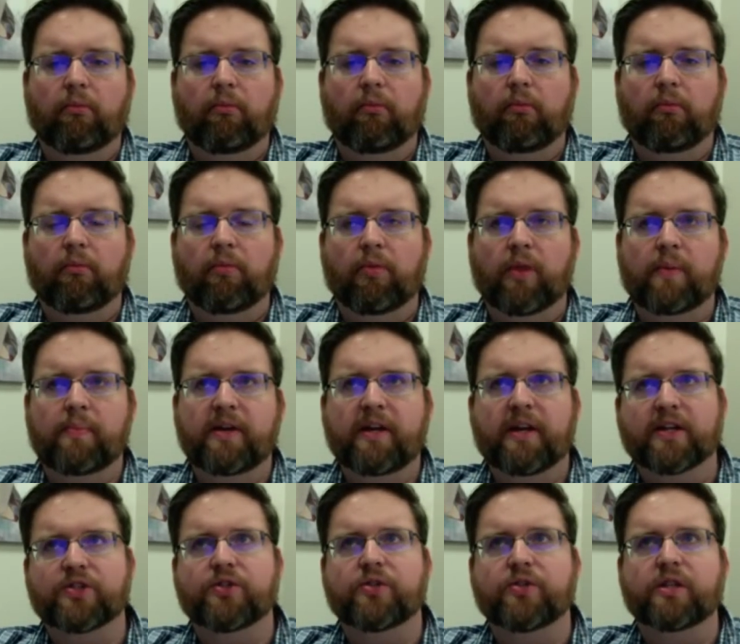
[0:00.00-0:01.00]
let me
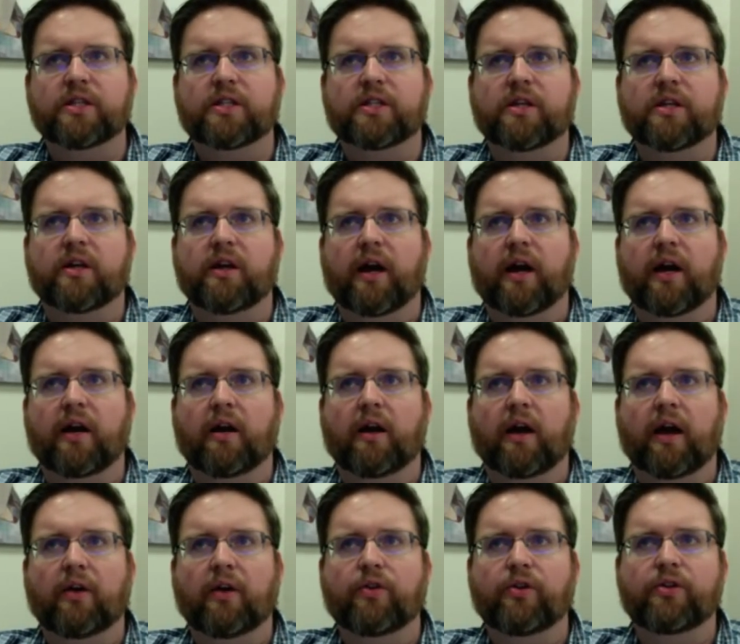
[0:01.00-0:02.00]
ask you this then:
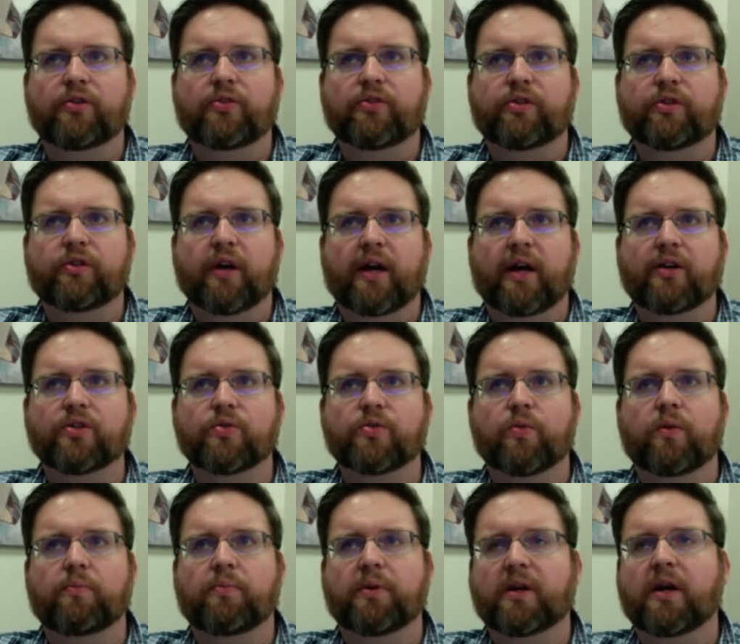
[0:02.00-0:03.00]
how does
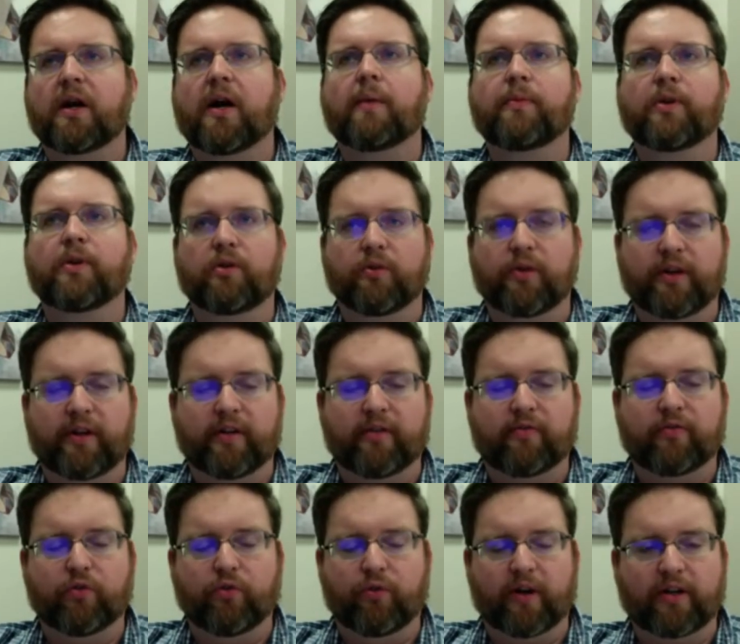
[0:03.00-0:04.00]
one become a
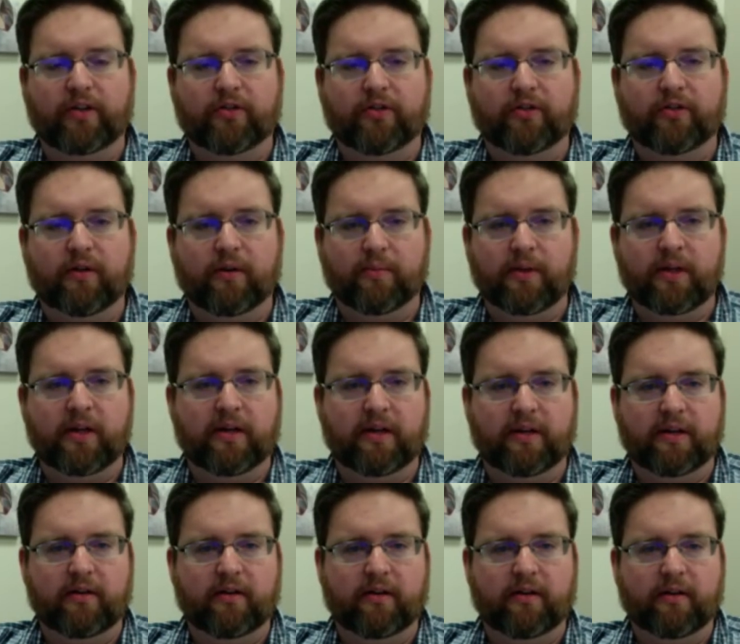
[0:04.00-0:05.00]
creative director? I
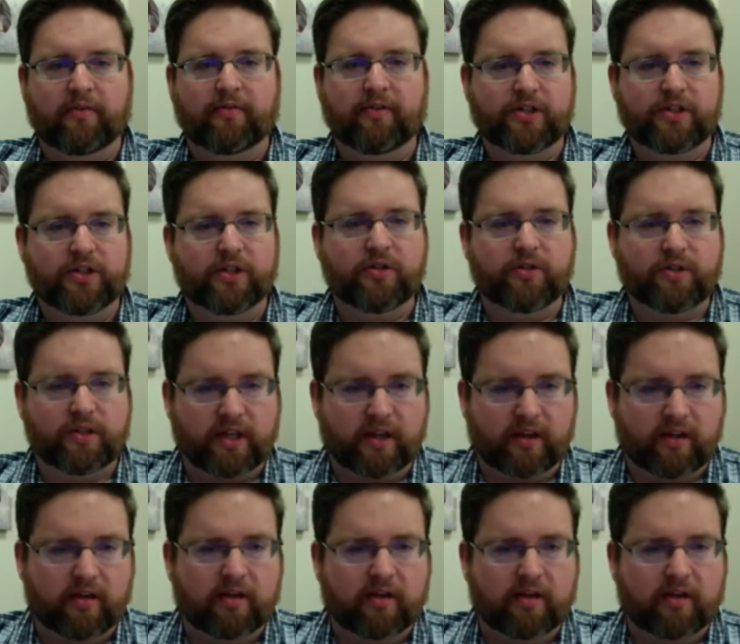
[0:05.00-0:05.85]
mean, obviously you said that